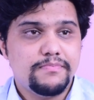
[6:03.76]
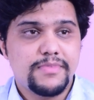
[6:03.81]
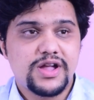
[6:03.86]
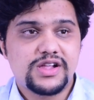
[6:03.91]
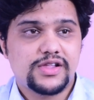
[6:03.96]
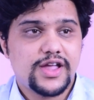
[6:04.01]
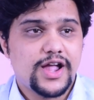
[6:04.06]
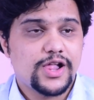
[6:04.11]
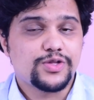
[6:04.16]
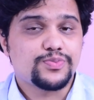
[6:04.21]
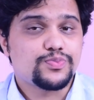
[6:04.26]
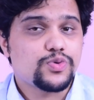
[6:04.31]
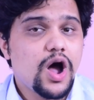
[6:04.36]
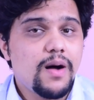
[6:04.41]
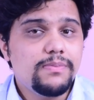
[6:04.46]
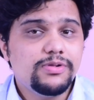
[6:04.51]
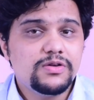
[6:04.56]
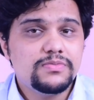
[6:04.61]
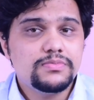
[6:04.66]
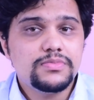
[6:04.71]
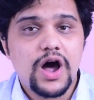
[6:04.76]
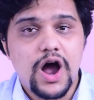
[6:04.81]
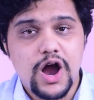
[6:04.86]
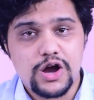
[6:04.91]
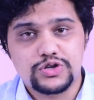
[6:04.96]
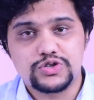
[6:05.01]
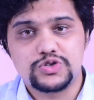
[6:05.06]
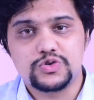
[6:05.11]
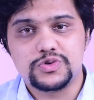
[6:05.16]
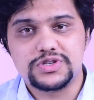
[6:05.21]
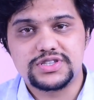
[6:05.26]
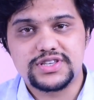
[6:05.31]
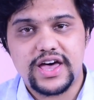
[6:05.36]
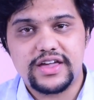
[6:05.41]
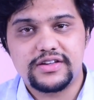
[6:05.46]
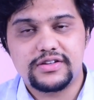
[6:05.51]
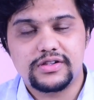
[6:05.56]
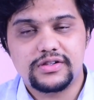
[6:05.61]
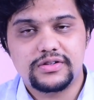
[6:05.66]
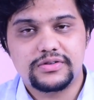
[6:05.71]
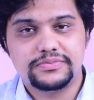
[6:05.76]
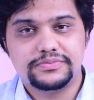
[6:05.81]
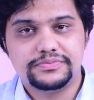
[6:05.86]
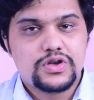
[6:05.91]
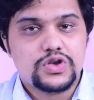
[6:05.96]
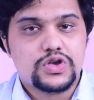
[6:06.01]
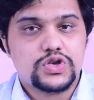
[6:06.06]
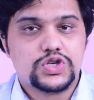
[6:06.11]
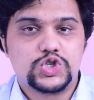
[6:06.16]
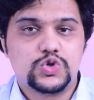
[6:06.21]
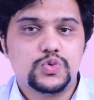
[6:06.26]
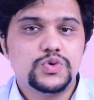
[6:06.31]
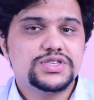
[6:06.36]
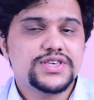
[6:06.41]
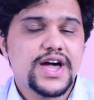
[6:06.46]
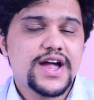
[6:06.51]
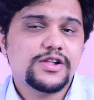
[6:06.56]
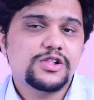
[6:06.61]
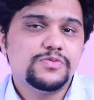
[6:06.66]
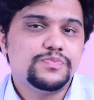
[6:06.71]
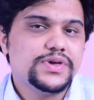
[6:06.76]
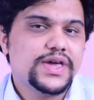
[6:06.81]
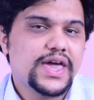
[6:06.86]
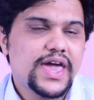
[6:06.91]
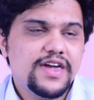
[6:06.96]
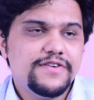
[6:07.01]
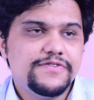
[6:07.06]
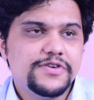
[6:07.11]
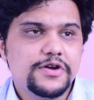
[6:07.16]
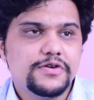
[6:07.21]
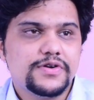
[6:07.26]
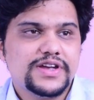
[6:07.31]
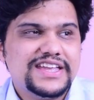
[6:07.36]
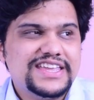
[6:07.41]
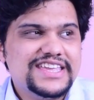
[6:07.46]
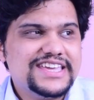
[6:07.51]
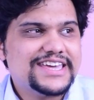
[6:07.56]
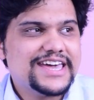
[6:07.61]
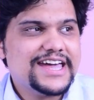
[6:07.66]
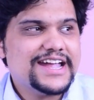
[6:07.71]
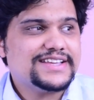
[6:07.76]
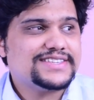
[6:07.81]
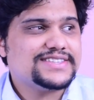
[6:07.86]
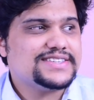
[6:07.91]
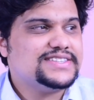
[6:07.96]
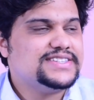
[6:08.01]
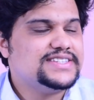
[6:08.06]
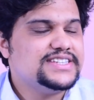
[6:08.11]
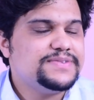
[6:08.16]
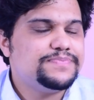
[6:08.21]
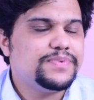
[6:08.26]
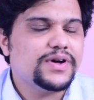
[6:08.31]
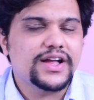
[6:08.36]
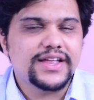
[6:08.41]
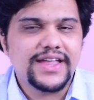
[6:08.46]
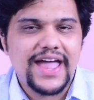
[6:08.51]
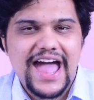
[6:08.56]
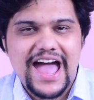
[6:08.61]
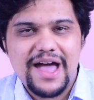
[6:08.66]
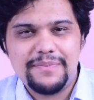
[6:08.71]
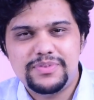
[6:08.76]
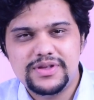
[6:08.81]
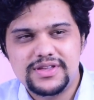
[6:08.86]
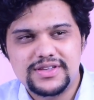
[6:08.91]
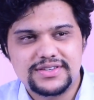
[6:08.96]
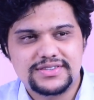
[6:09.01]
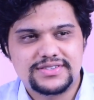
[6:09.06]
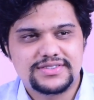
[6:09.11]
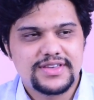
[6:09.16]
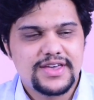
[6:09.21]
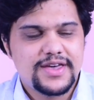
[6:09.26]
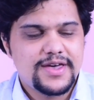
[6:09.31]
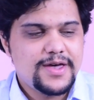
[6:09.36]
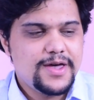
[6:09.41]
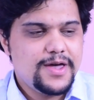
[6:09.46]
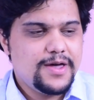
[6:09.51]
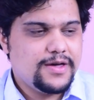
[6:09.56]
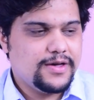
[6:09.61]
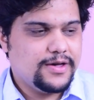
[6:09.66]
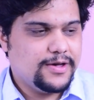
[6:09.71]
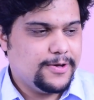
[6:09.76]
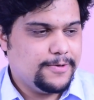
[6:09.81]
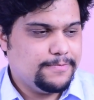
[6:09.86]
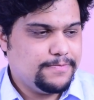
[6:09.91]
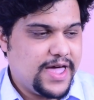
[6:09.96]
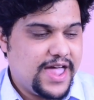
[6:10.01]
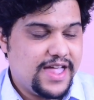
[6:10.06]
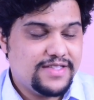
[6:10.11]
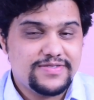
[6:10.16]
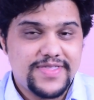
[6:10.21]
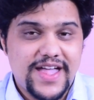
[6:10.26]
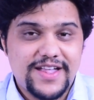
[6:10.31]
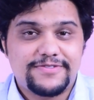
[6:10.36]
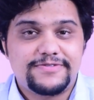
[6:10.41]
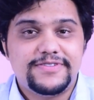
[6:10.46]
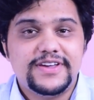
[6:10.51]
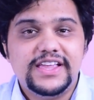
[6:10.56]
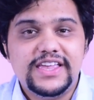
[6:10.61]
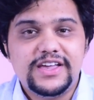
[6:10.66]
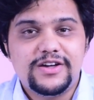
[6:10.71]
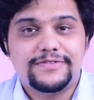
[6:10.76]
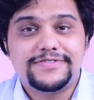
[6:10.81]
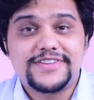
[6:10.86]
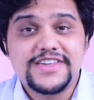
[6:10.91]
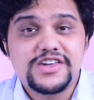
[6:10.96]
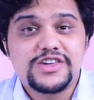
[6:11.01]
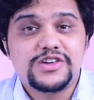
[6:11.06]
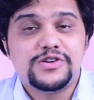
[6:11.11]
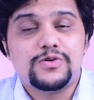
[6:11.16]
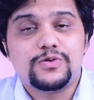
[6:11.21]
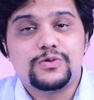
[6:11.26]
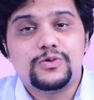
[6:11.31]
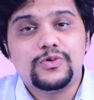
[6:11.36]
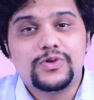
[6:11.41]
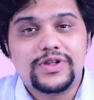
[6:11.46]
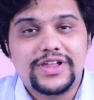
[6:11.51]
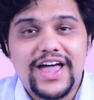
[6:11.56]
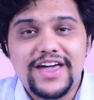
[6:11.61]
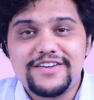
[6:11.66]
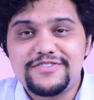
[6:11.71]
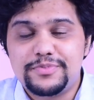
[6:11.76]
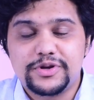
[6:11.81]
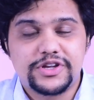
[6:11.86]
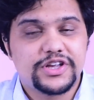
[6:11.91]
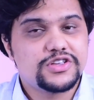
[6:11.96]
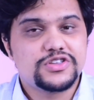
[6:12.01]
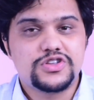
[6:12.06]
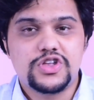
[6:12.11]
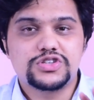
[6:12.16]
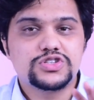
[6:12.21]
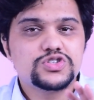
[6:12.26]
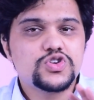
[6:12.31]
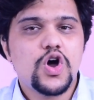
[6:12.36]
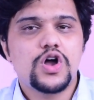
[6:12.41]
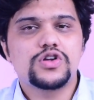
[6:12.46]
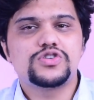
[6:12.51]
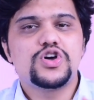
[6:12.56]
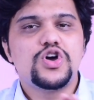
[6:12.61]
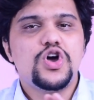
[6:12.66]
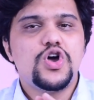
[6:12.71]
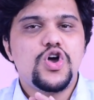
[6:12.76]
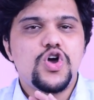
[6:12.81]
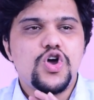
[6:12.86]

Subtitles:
a mental health problem are suicidal. Suicidal behavior indicates deep unhappiness and that feeling of taking your own life, but it does not